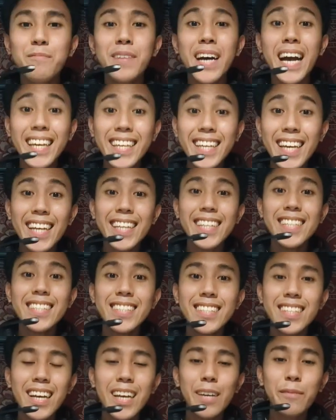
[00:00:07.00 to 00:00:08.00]
Hi
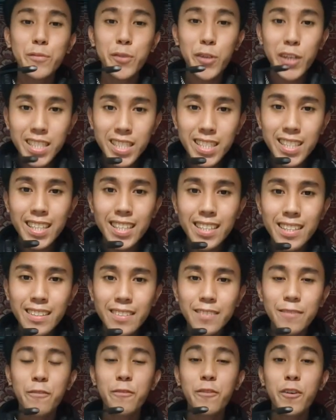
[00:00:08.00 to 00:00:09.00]
guys, I'm Christian
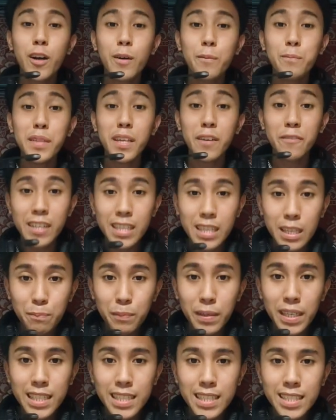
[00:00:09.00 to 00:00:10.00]
from the
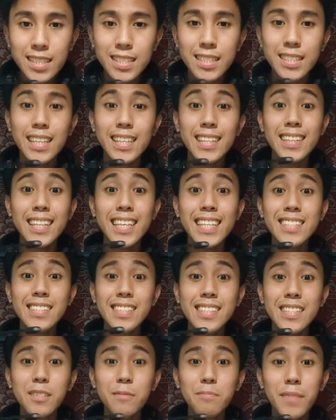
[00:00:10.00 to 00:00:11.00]
Philippines and this
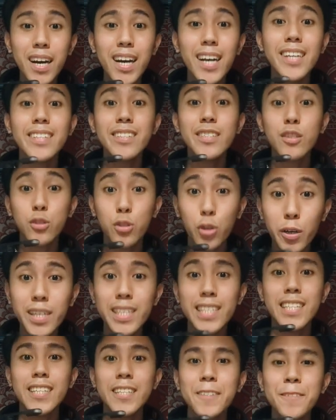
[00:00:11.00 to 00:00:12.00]
is my
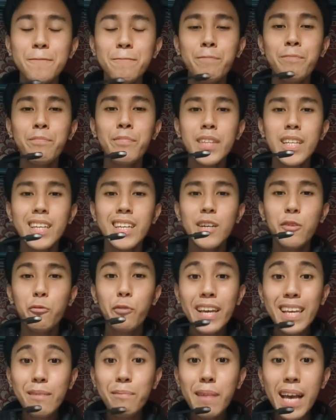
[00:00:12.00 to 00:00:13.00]
story.
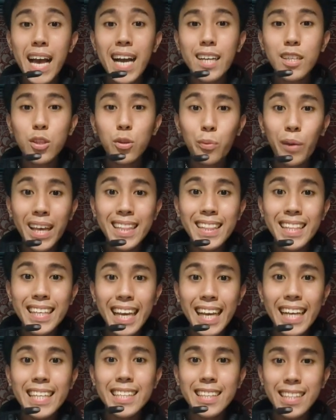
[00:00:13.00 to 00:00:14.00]
Way back
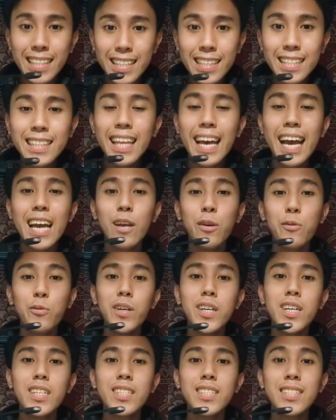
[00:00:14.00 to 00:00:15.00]
2018, I
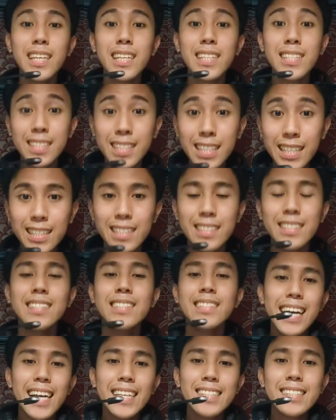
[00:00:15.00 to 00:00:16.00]
was 16.
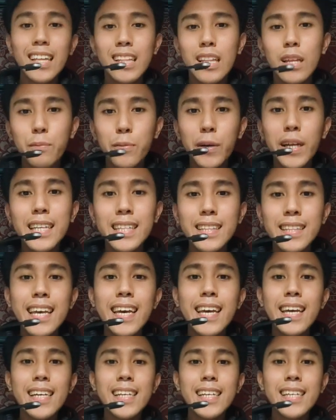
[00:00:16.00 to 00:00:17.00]
I
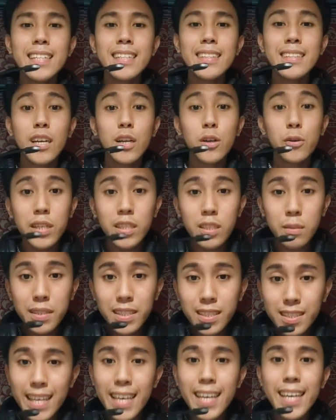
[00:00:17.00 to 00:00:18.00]
celebrated the
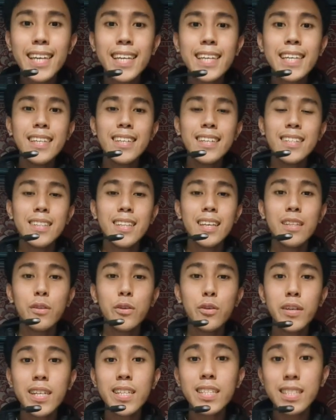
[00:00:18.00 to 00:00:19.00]
Christmas Day, the New
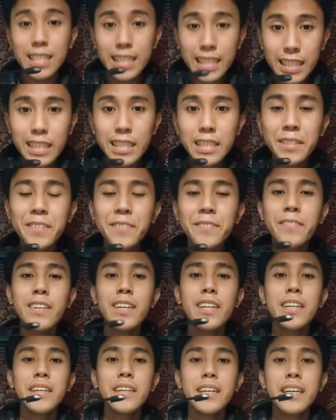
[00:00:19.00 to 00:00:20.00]
Year's Eve,
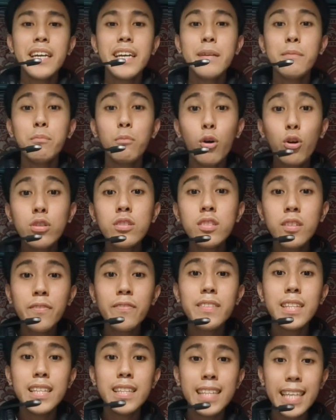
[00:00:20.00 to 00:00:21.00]
and most
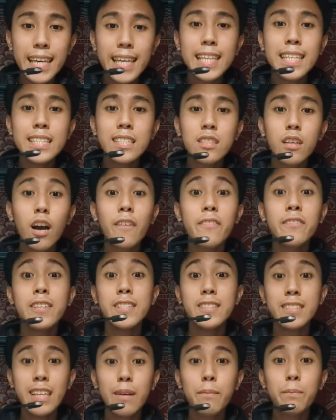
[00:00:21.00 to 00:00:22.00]
of the days of
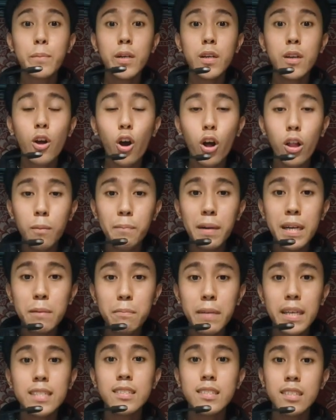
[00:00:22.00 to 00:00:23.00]
December all by
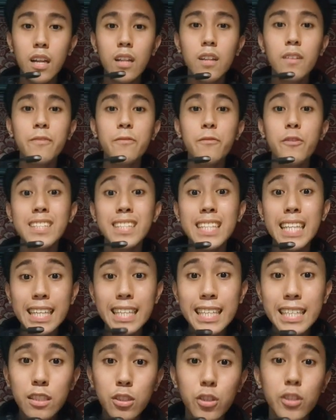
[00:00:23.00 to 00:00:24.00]
myself for the
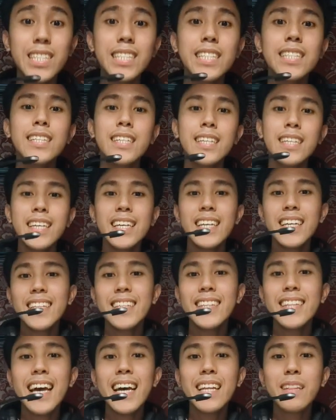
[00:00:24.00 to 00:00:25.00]
reason
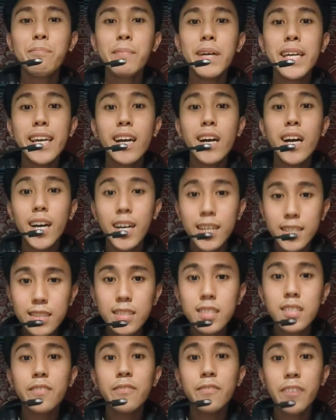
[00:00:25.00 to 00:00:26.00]
that my
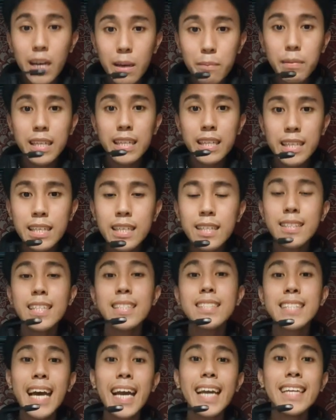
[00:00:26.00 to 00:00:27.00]
aunt's family
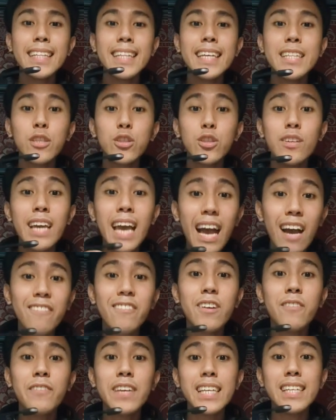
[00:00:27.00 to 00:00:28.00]
decided to have
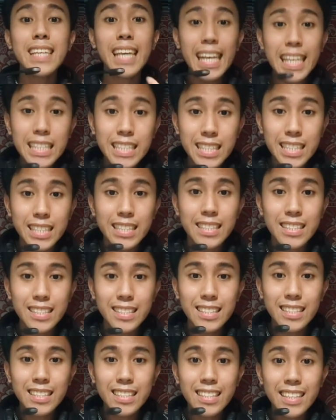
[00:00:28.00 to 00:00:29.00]
a vacation
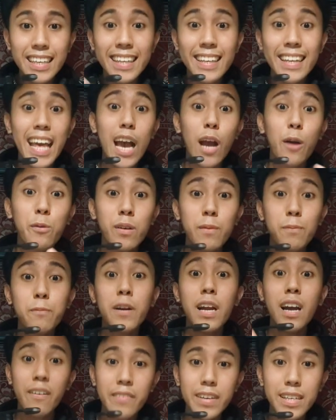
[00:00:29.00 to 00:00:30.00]
in our
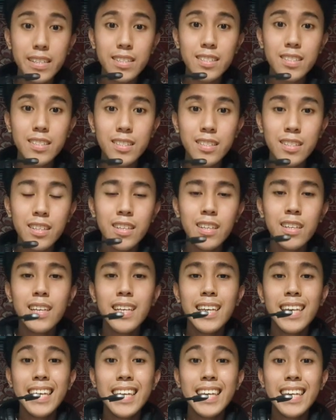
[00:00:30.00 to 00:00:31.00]
province.
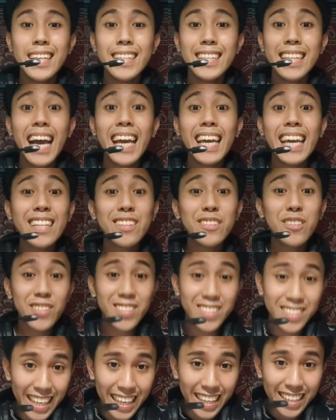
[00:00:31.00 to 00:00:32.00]
And I had to
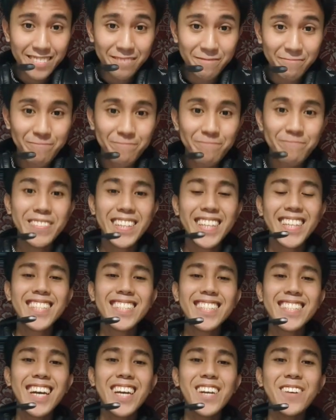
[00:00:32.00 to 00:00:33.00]
stay
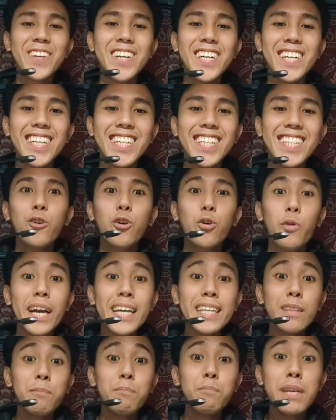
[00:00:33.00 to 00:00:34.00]
because I was
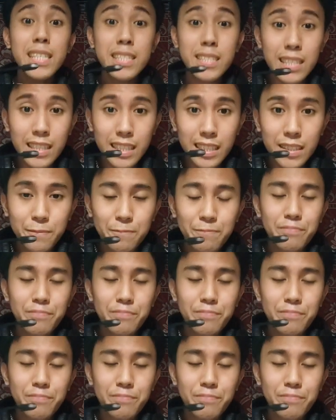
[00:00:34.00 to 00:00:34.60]
quite busy.